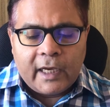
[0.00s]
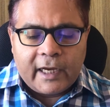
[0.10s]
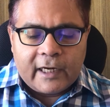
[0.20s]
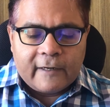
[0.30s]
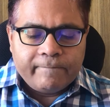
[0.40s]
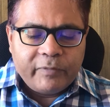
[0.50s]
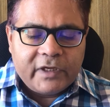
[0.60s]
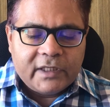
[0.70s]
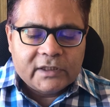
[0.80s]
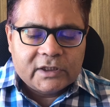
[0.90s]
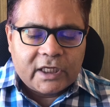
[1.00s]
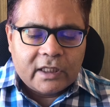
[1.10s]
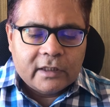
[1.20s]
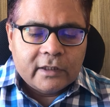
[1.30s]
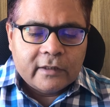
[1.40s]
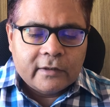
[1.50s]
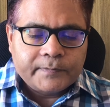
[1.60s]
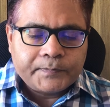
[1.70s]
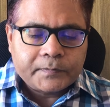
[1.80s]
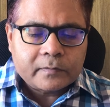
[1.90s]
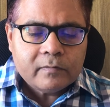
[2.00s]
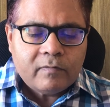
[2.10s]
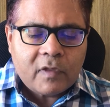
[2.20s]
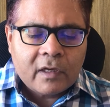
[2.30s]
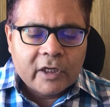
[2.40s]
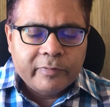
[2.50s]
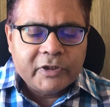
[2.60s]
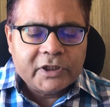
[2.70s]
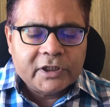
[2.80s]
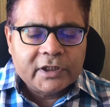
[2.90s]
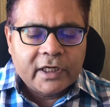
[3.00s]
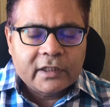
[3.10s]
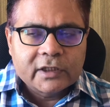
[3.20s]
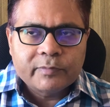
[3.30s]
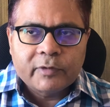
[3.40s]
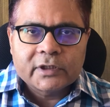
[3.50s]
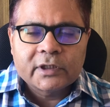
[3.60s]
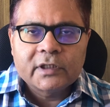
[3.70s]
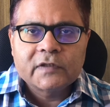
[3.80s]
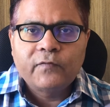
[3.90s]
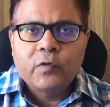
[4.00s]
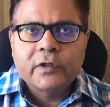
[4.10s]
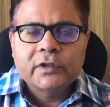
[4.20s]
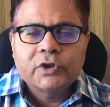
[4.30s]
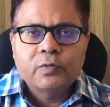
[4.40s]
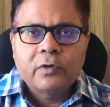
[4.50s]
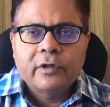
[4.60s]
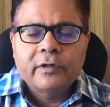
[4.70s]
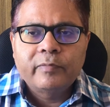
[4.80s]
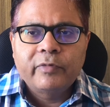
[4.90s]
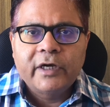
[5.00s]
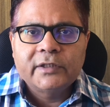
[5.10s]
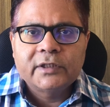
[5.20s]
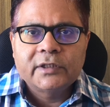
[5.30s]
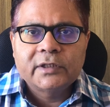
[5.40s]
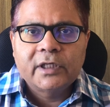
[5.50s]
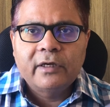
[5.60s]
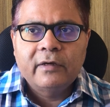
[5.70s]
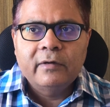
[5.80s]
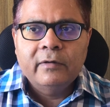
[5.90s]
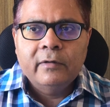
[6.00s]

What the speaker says: And these tell the committee that this person is focused toward prizes and